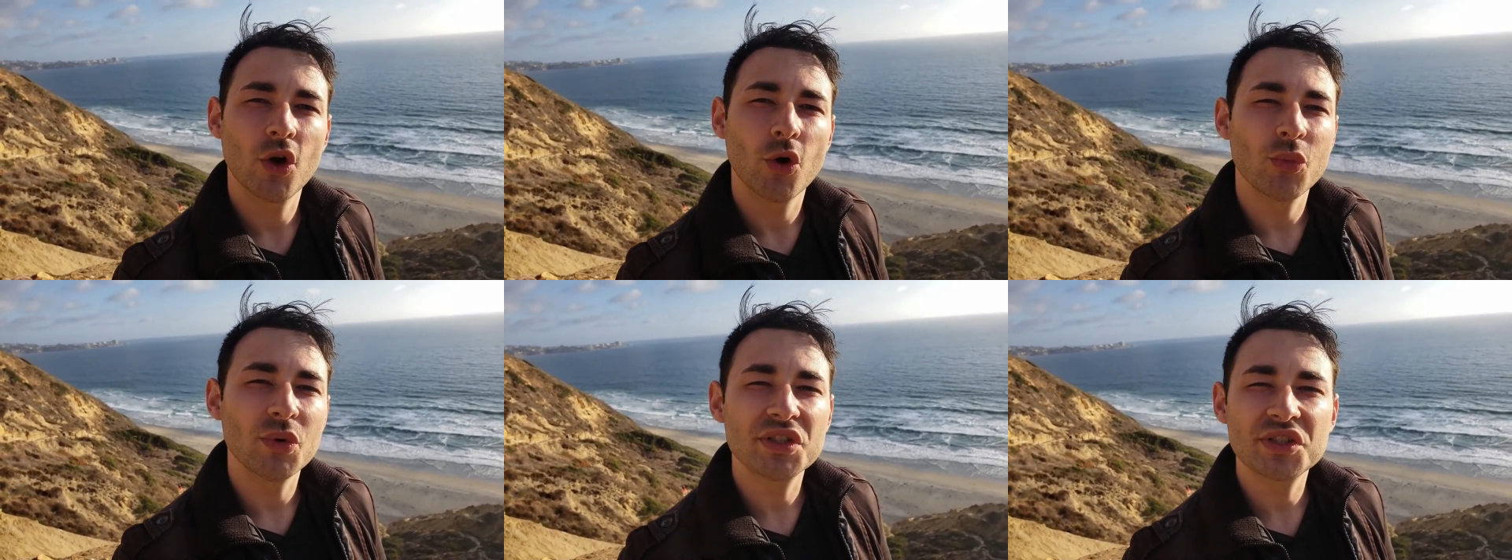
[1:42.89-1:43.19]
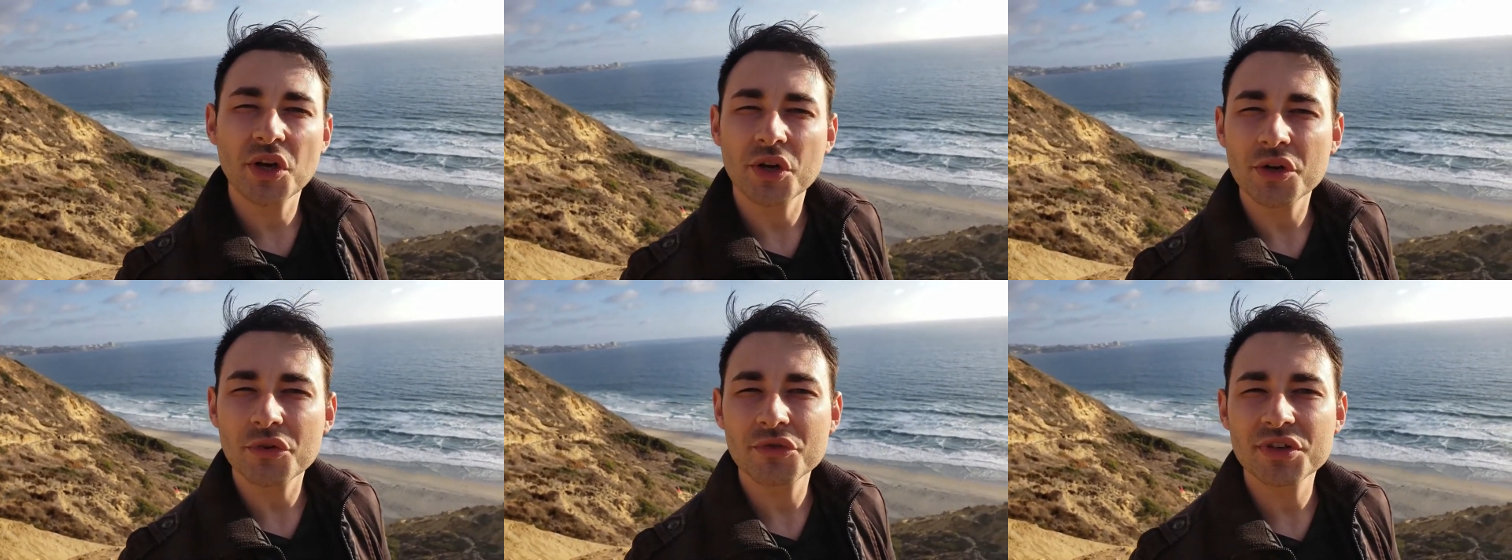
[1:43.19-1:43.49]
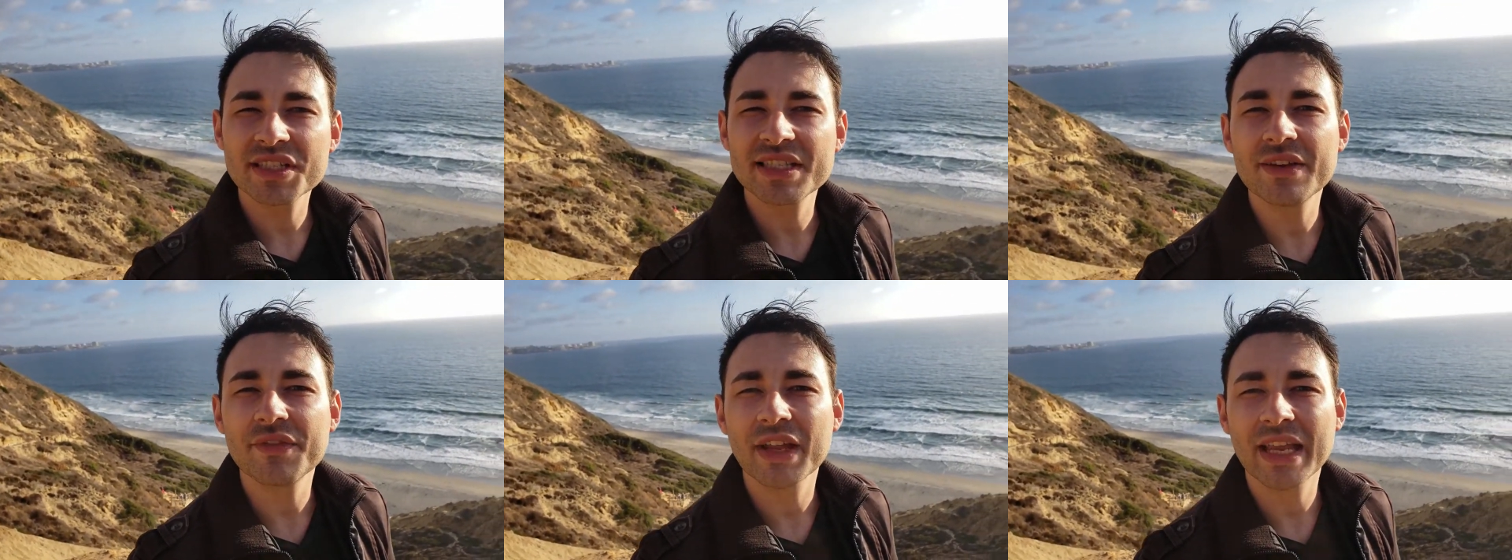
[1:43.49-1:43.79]
We started
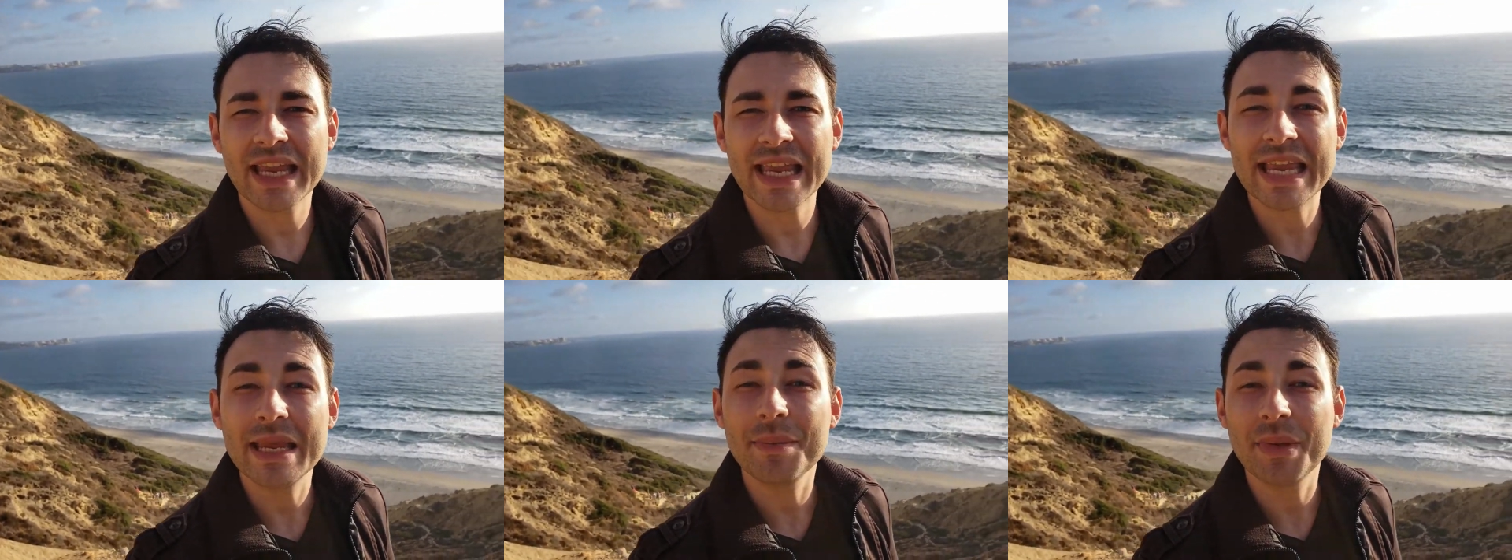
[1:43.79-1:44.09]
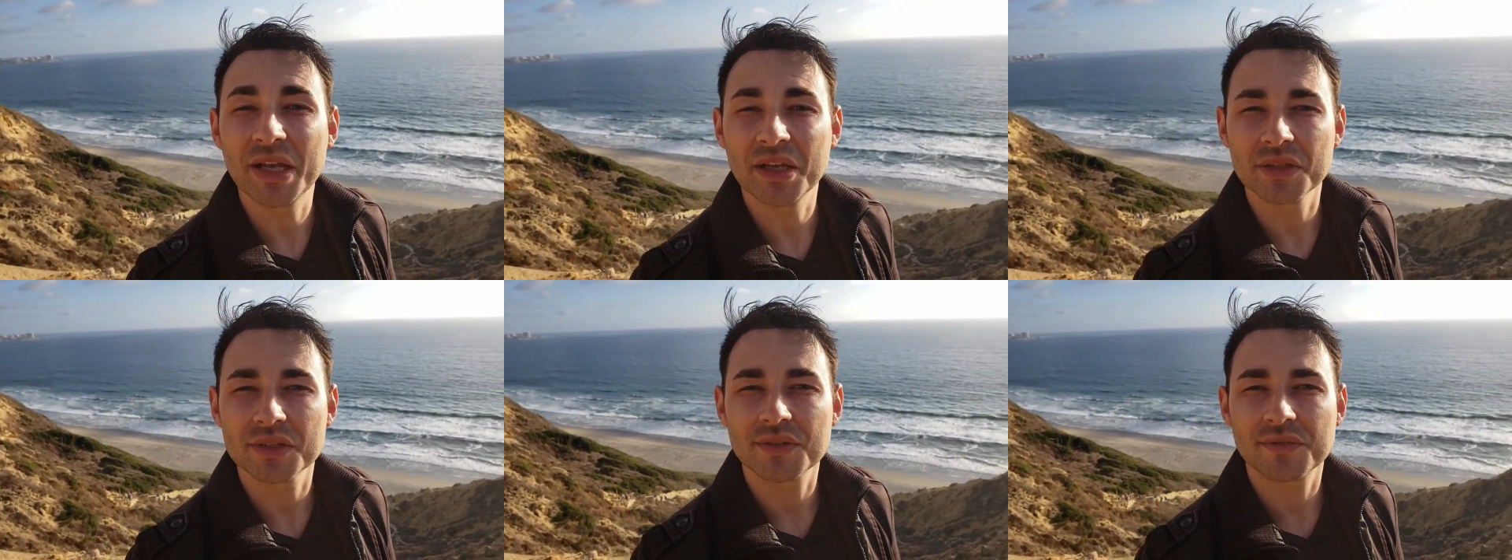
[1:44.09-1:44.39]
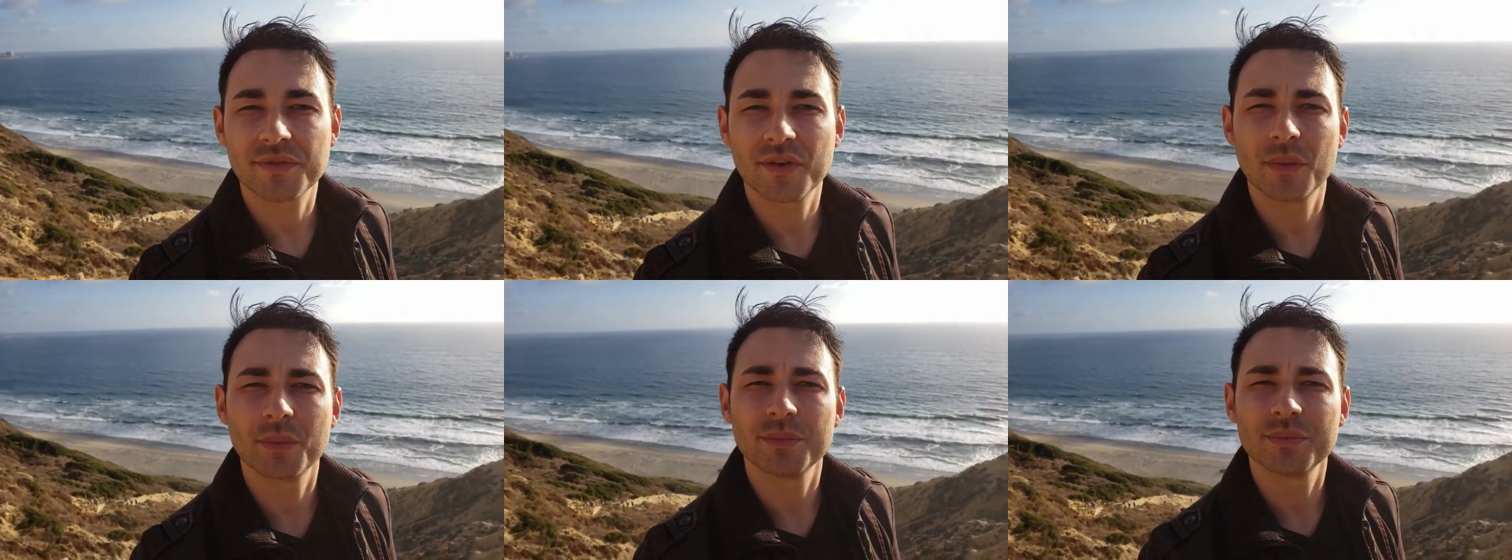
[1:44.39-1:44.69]
receiving emails
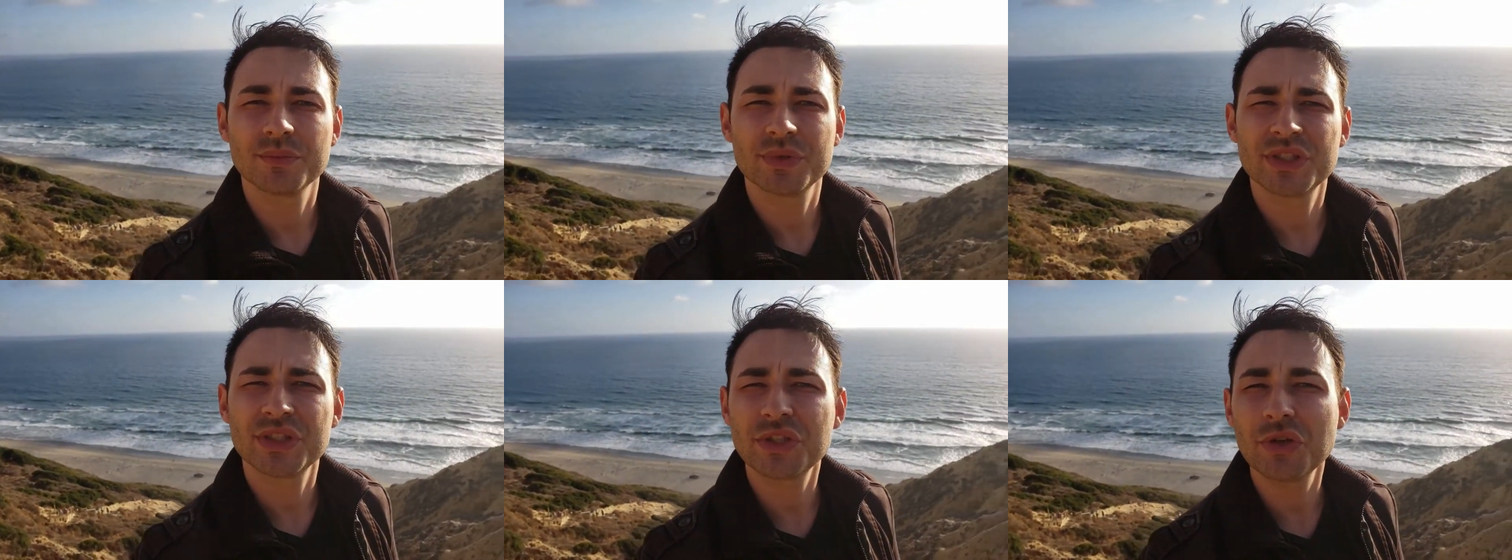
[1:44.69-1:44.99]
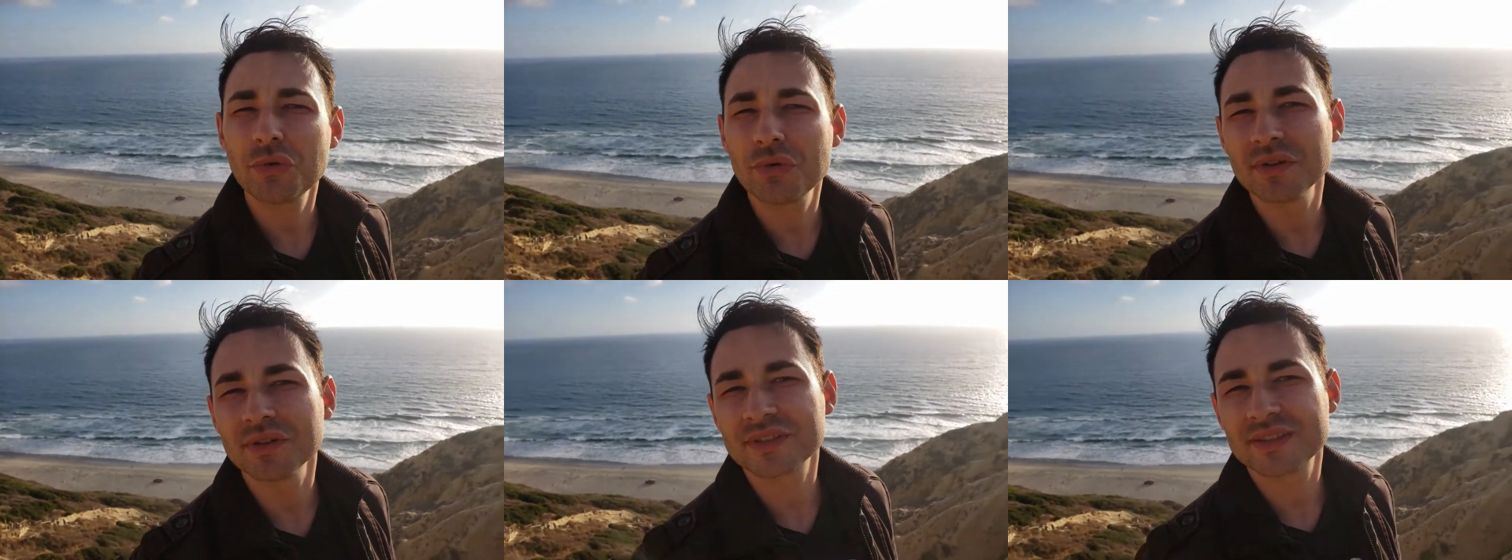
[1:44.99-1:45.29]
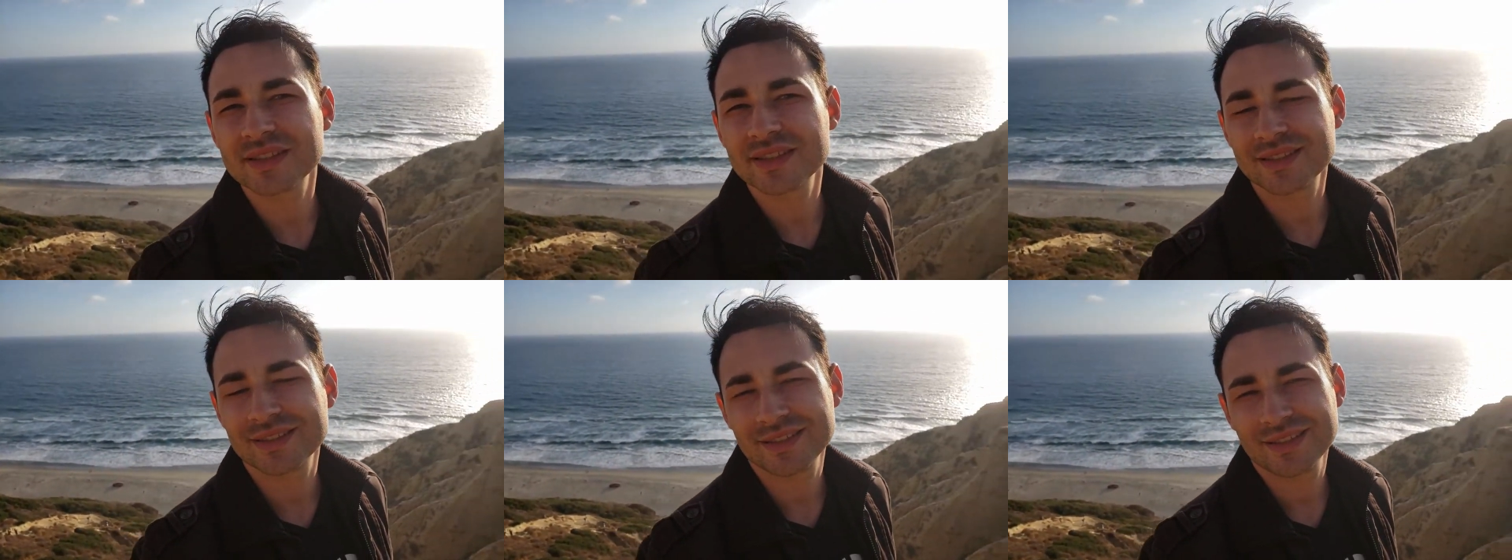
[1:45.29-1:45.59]
from
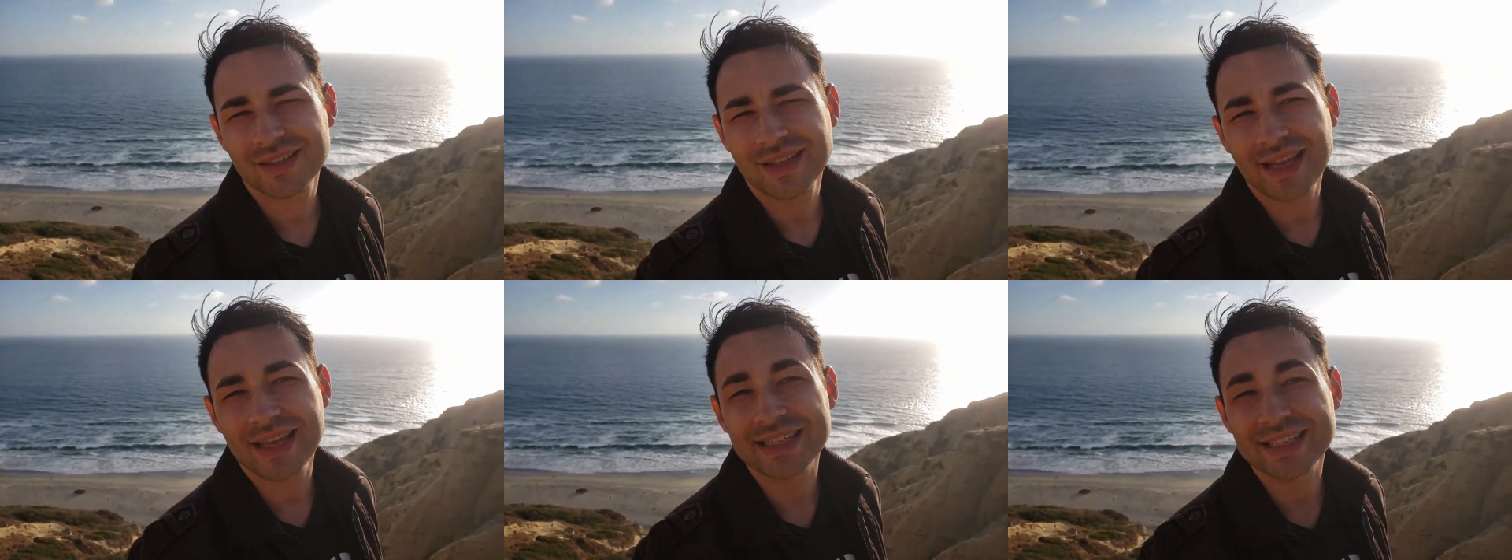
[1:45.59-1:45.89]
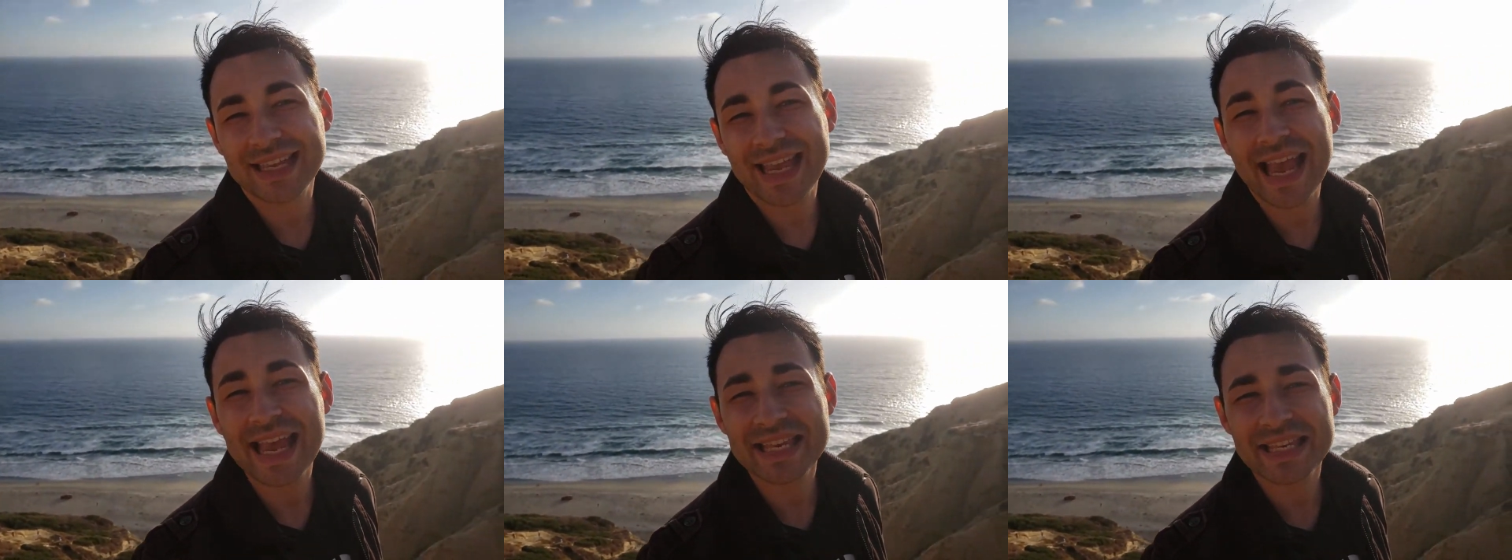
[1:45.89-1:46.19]
students in